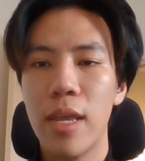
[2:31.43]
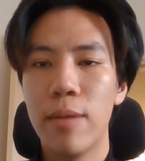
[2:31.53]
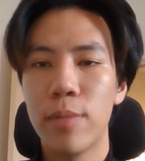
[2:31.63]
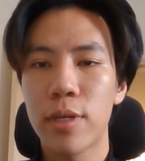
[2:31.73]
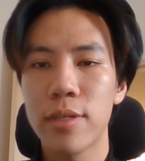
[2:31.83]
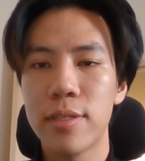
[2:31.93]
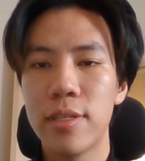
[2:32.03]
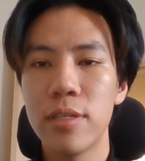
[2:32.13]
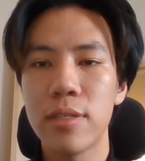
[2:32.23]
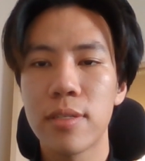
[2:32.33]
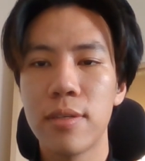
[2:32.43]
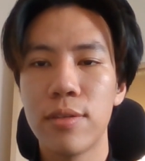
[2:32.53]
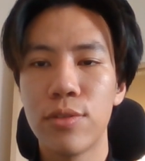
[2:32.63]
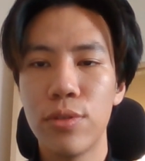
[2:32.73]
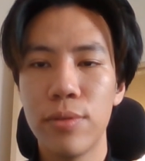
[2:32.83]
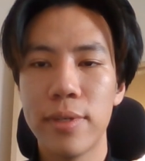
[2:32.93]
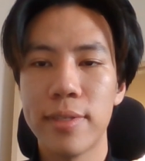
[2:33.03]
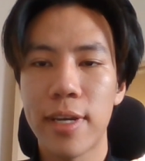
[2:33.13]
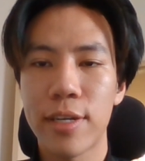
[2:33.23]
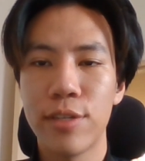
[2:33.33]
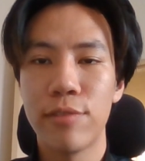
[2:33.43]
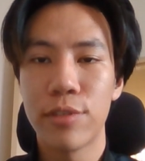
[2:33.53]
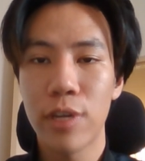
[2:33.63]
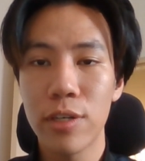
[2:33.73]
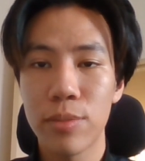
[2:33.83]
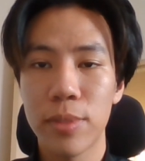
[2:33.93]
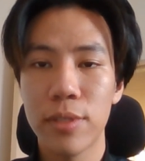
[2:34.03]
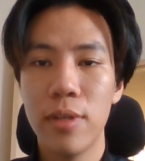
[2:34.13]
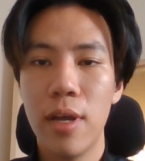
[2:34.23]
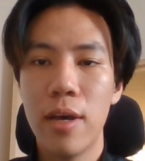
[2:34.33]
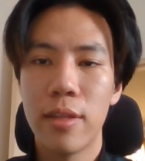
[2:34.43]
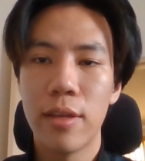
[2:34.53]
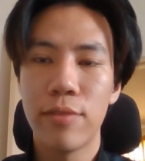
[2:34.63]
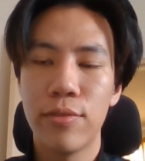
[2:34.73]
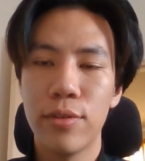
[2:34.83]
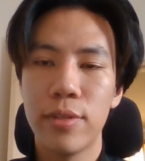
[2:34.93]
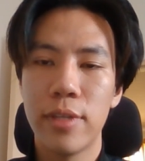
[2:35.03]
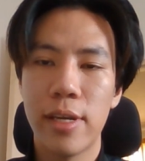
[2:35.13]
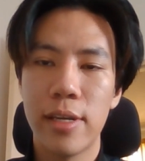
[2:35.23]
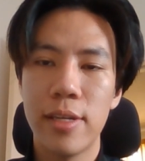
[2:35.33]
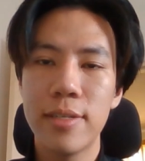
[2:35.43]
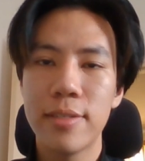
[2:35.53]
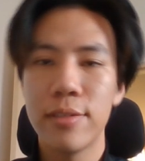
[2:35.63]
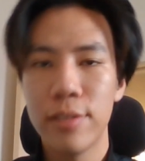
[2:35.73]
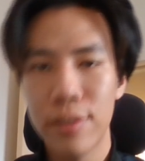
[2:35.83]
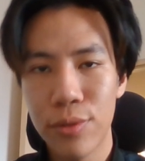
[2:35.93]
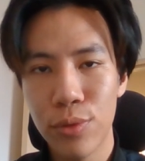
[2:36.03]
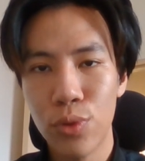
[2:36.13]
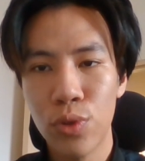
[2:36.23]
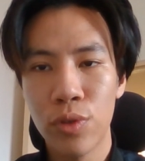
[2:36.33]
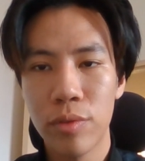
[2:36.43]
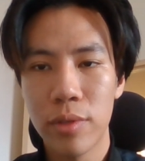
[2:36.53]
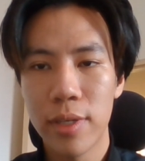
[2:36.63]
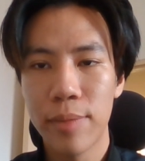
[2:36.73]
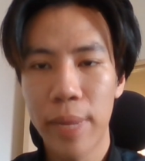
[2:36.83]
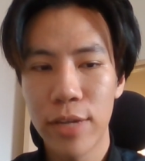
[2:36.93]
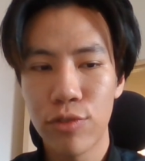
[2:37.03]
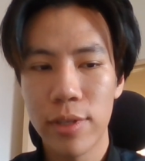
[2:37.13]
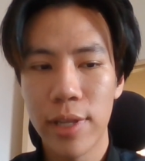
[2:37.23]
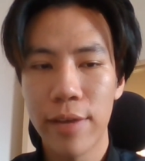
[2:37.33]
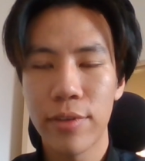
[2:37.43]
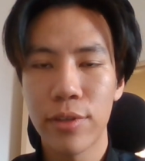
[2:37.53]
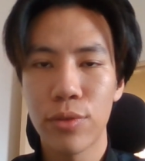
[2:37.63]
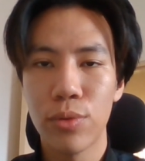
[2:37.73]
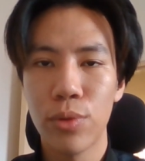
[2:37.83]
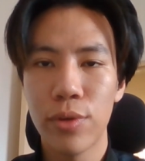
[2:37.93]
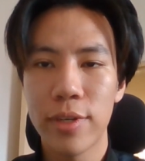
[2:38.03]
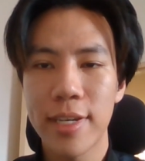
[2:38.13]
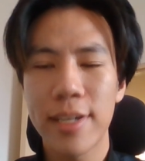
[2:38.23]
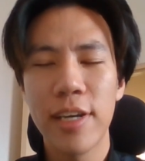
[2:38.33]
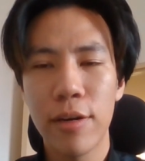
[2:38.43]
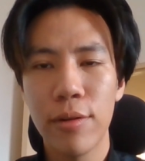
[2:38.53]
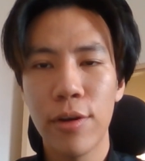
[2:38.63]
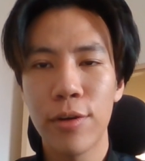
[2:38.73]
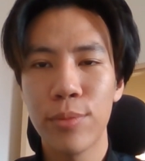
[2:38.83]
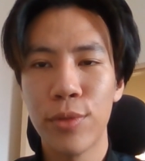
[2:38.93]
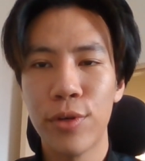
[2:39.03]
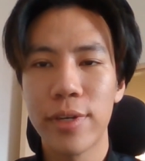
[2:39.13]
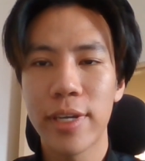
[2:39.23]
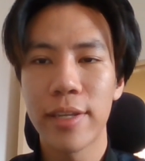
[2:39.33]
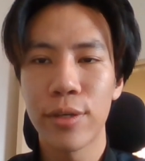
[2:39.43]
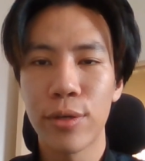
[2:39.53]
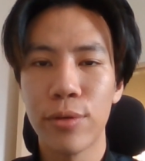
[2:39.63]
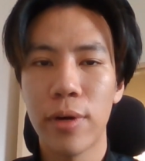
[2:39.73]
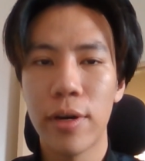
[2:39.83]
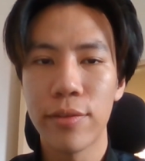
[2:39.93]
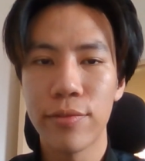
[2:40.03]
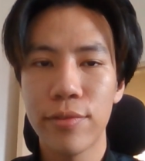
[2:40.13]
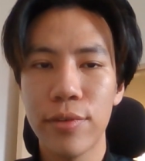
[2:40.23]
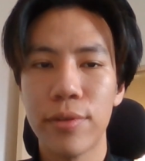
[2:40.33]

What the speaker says: Because this shoe is actually rechargeable, therefore there is the need to know the battery life and to know exactly how long more it can go on for.